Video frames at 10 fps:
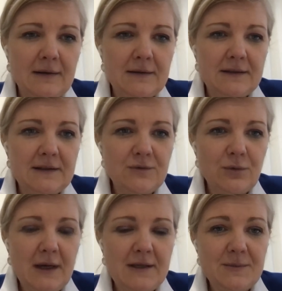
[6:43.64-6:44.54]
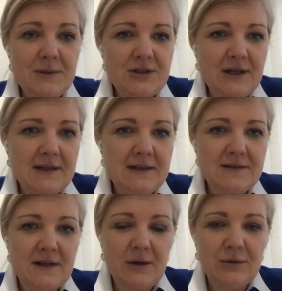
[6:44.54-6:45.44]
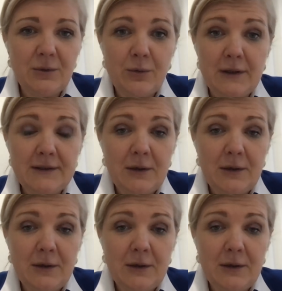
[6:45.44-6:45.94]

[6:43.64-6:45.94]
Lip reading: That is why specialists around the world